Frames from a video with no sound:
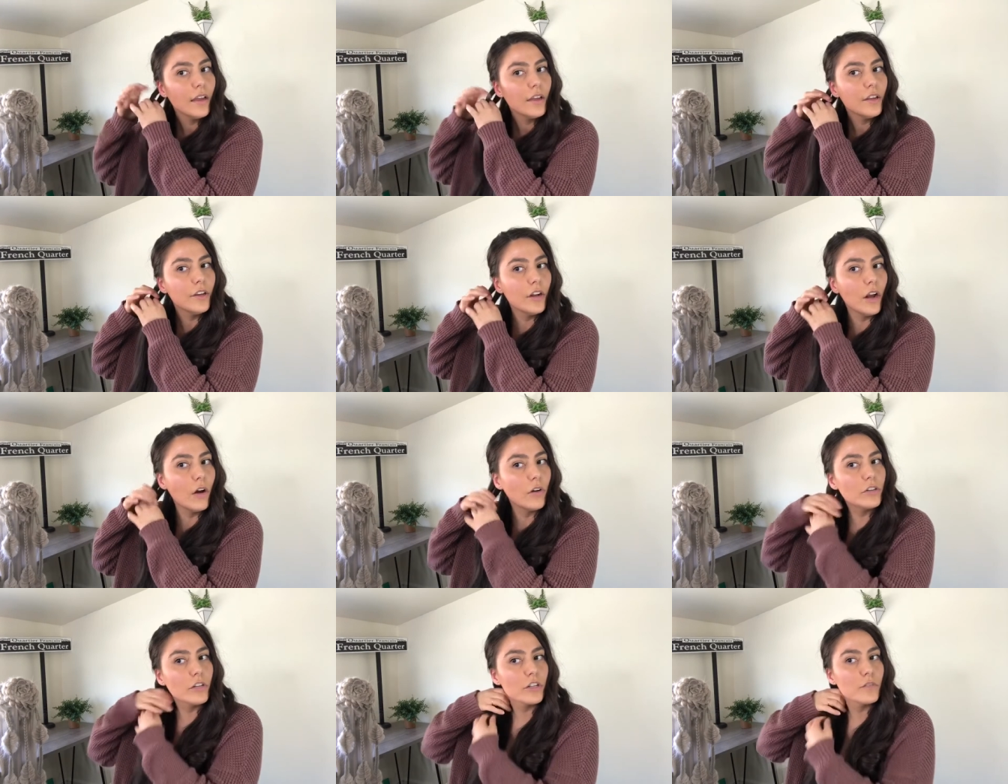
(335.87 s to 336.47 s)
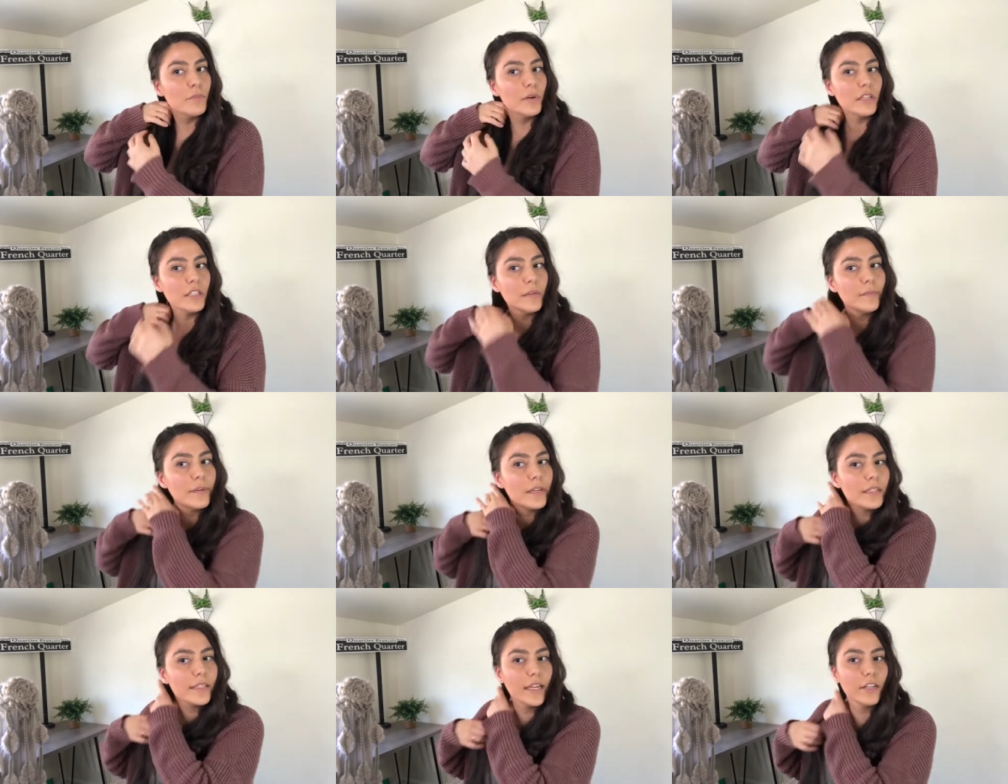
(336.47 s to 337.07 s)
You know, just put
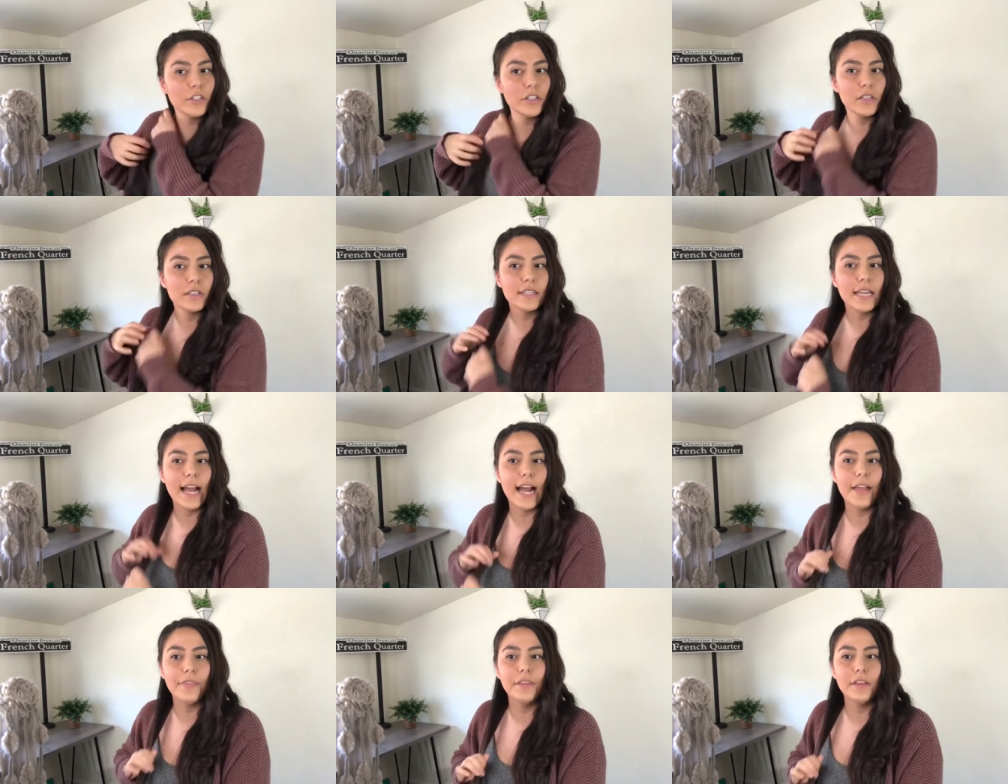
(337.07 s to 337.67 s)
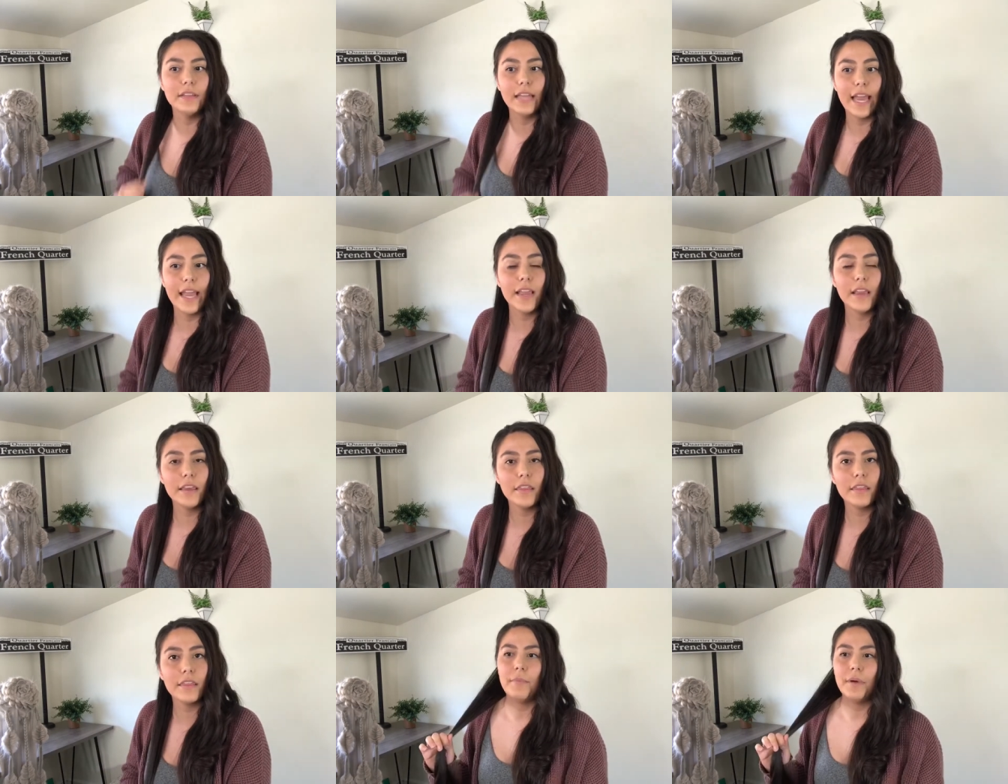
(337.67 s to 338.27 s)
some extensions to add the
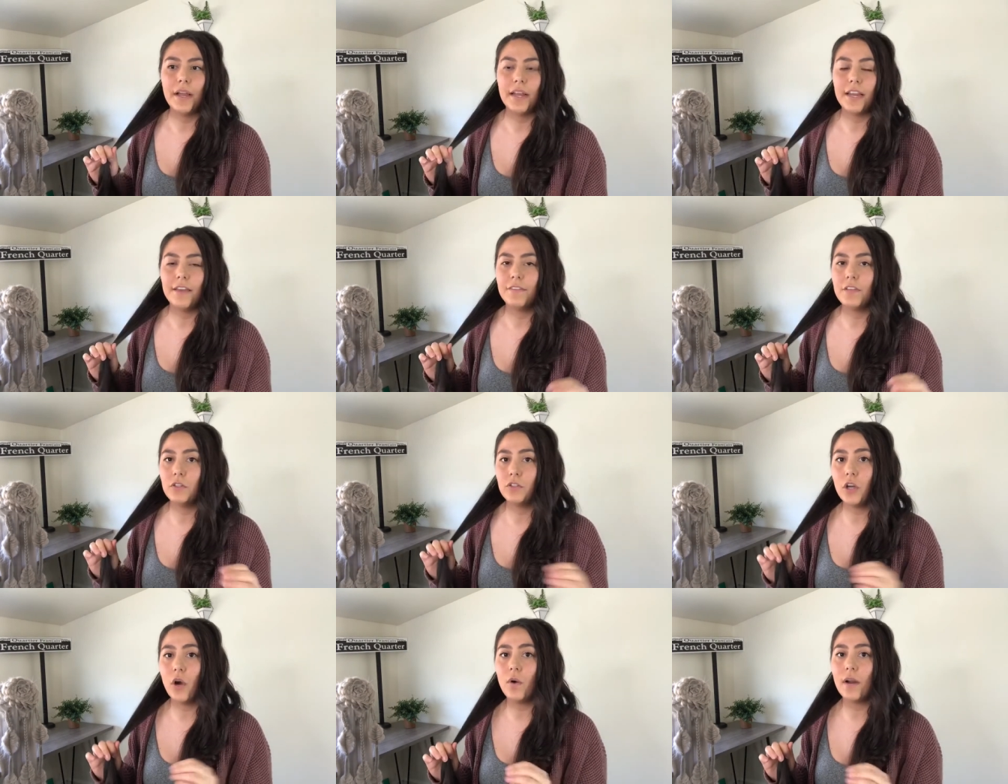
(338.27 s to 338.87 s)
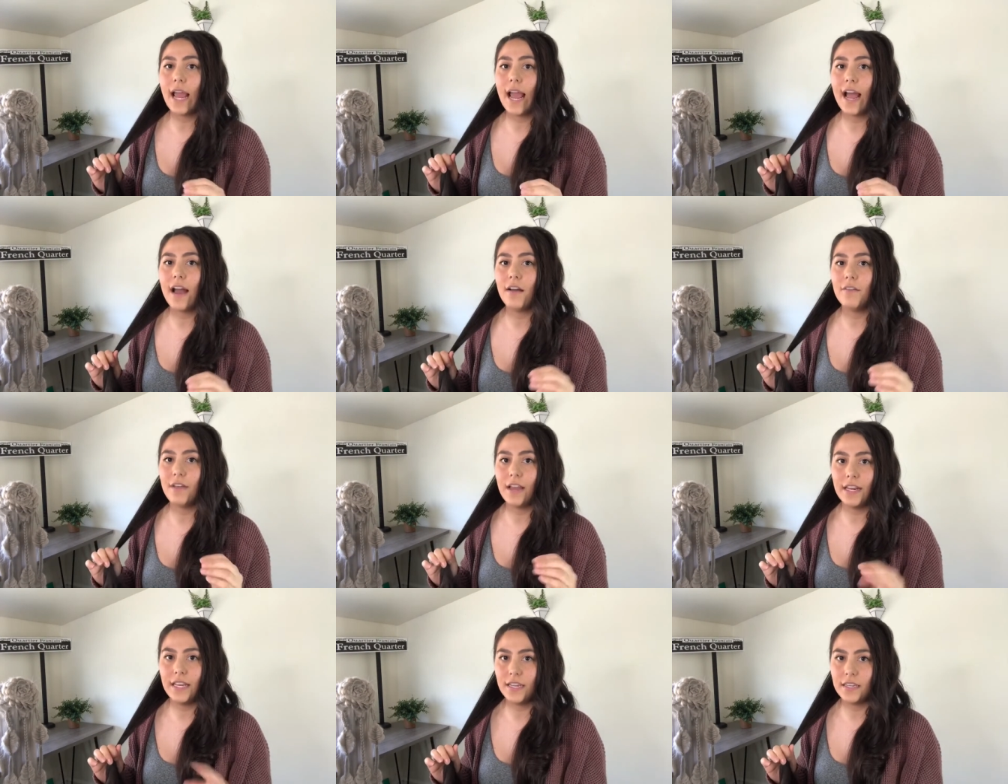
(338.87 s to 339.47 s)
length. But if you don't
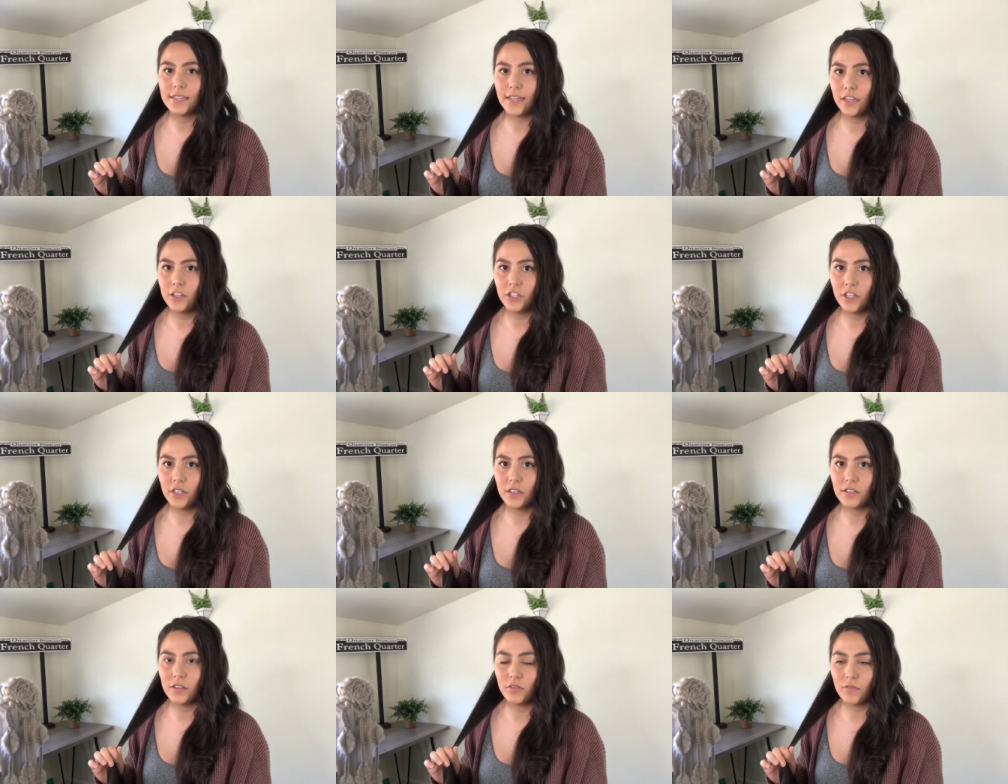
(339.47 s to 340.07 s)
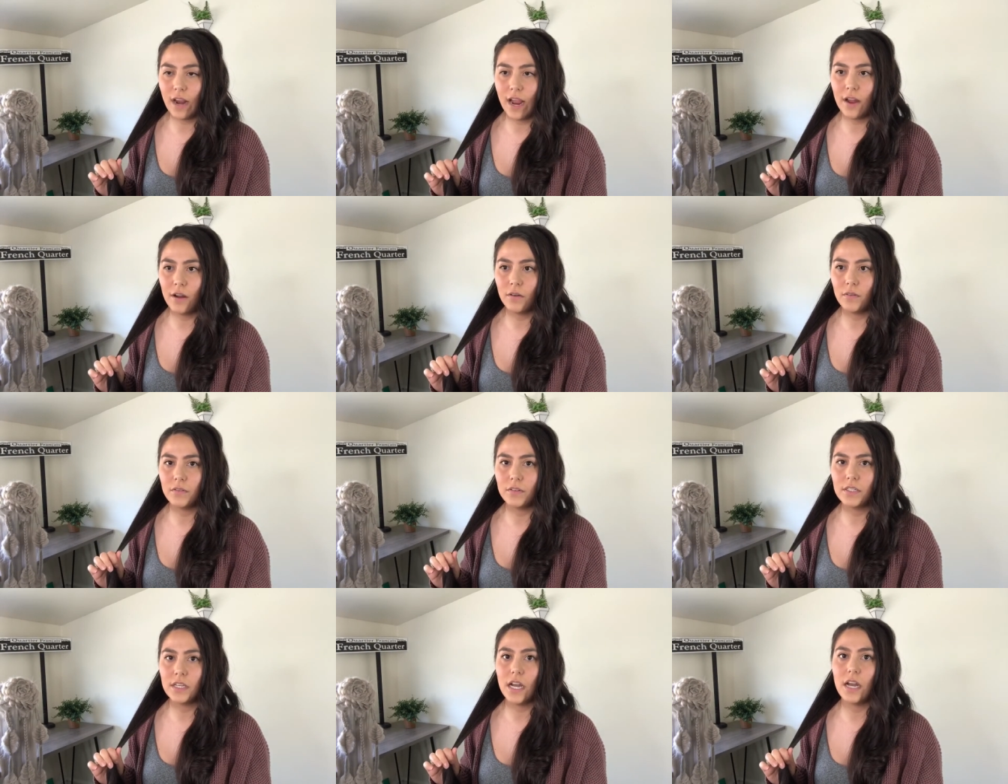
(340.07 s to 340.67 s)
have any extensions
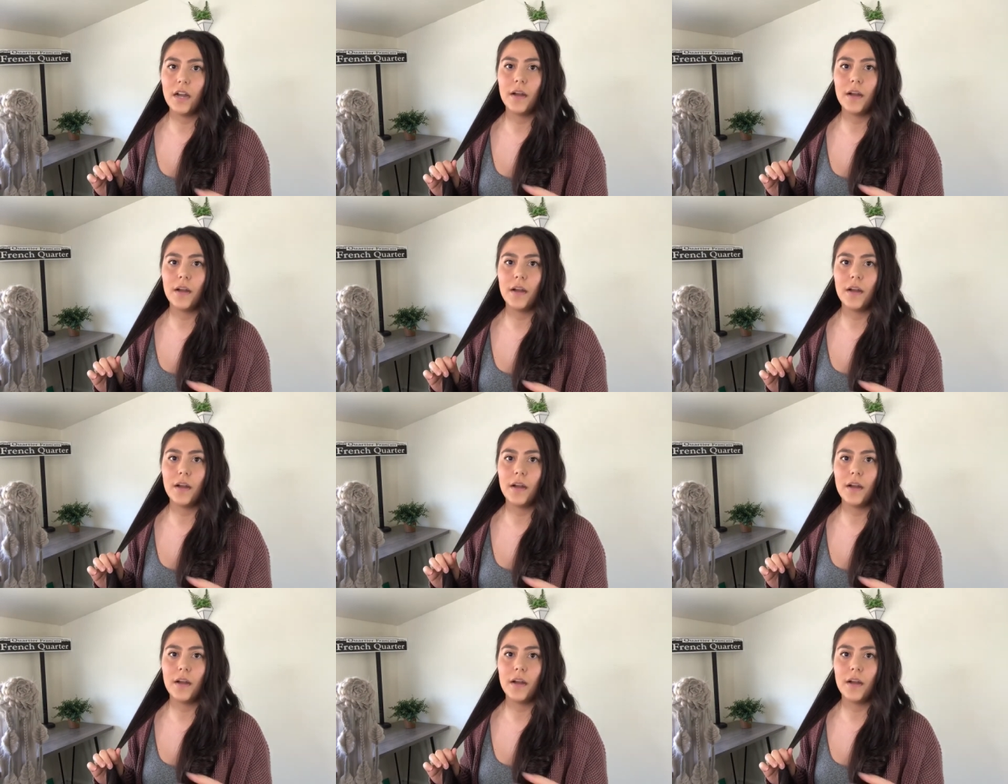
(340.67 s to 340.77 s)
around,